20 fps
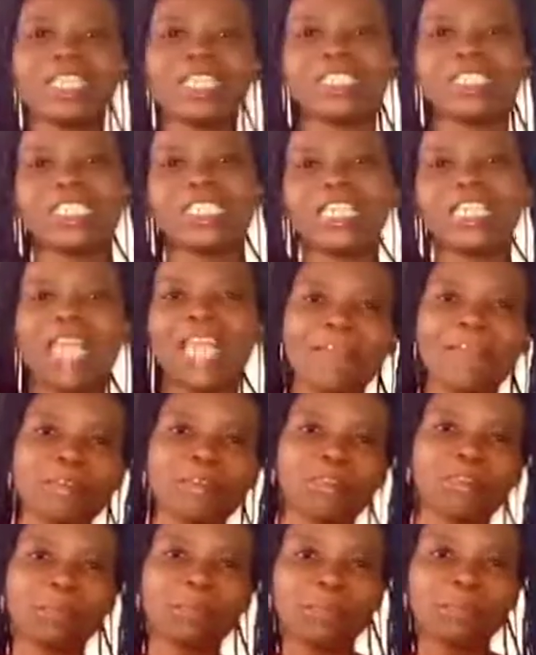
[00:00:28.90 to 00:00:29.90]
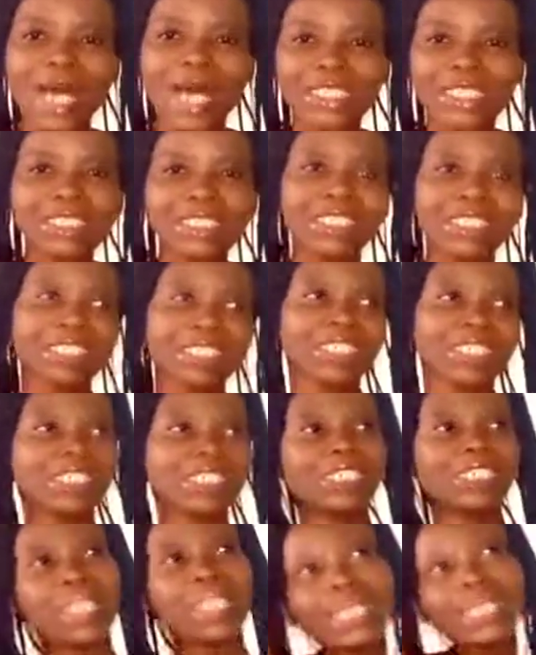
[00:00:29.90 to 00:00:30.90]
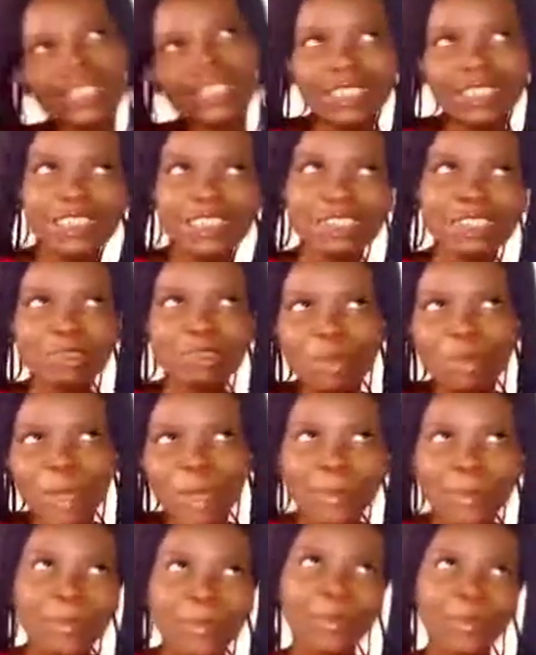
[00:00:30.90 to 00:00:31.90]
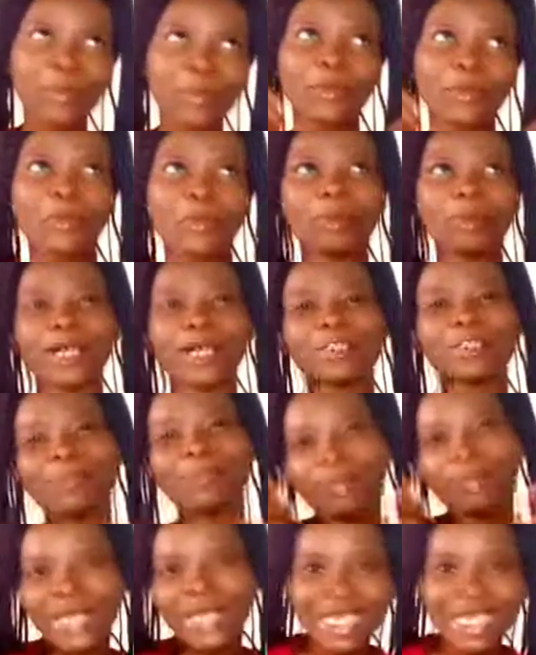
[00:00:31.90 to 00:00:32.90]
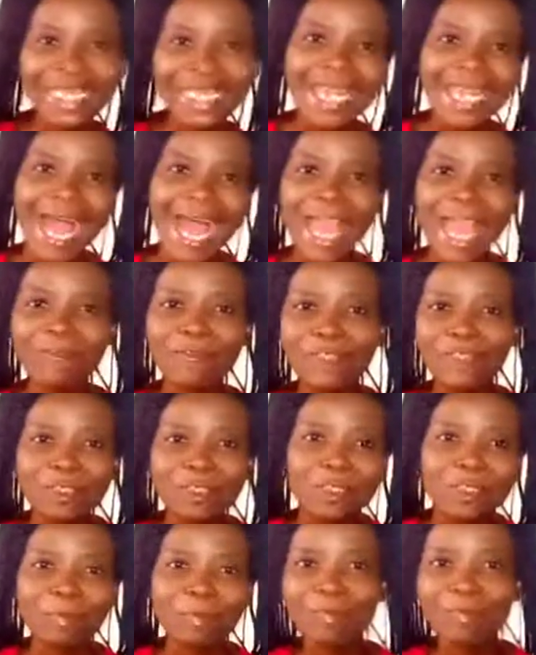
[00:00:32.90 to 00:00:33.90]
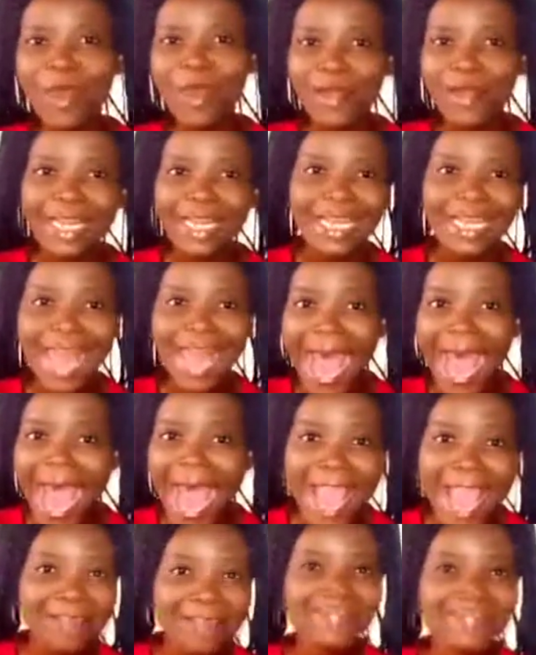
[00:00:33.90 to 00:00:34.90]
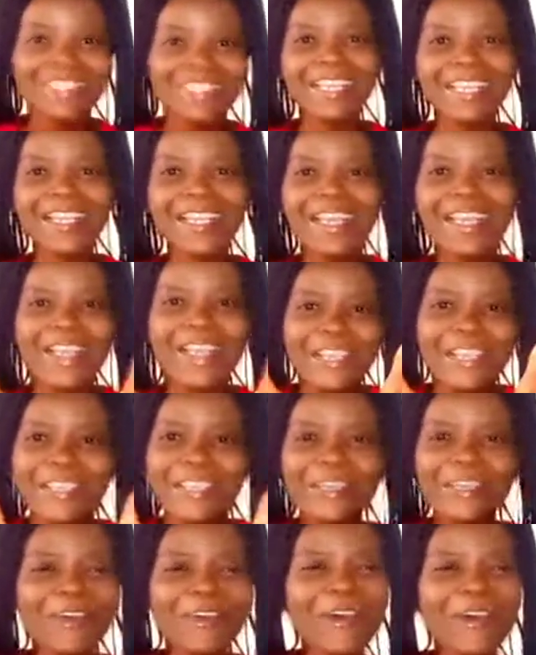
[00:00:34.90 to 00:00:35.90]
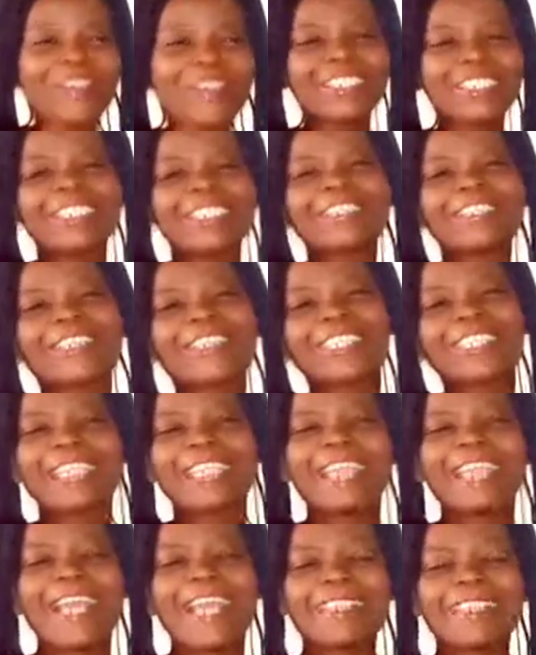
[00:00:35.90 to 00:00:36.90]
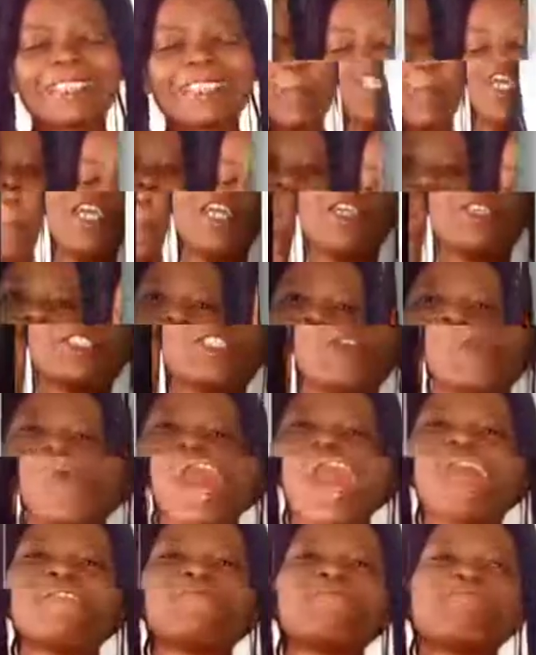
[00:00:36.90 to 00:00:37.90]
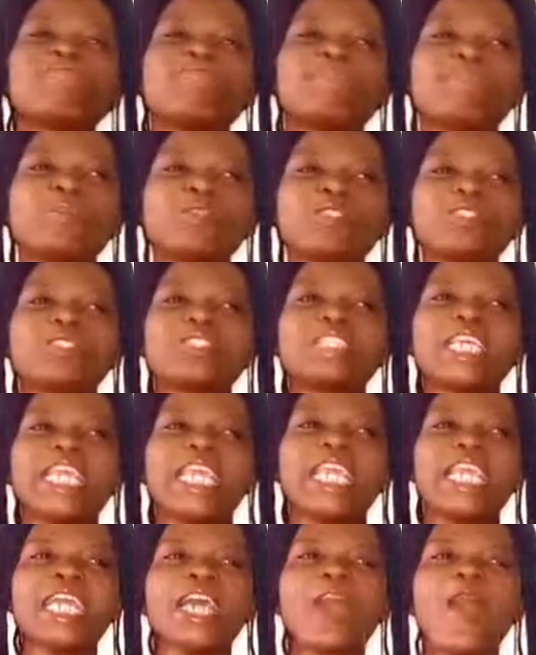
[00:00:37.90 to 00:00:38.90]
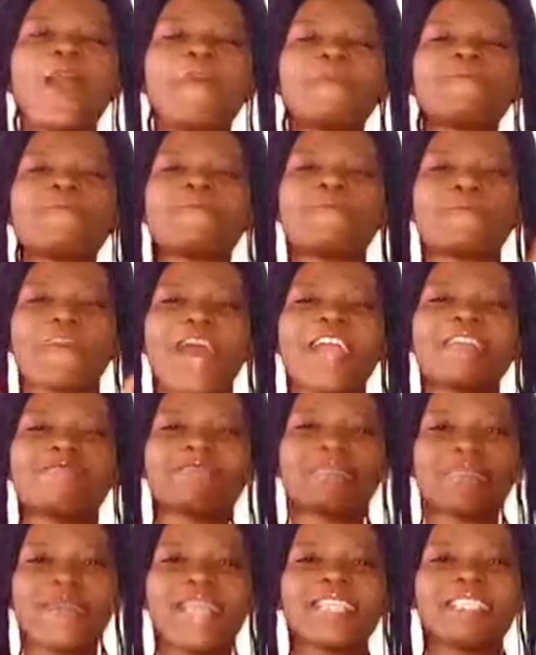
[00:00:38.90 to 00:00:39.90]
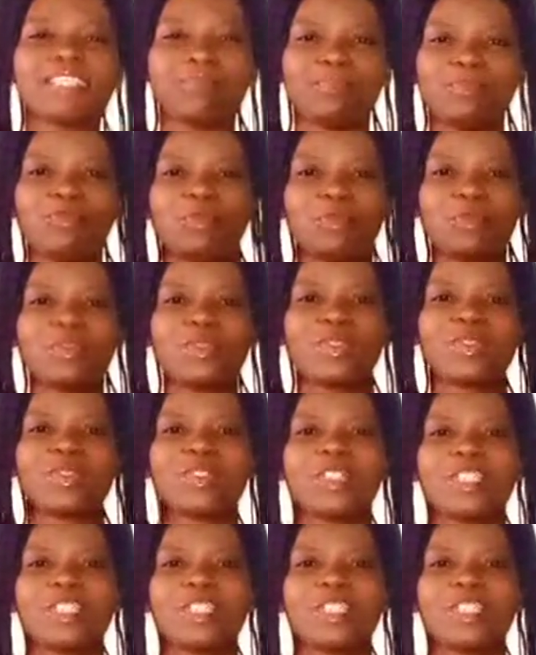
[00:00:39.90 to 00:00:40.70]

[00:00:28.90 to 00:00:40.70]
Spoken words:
and you're the life of the party, getting into a room and you bring life into the boring life. You know, it's such a nice thing. So I've put up 5 best books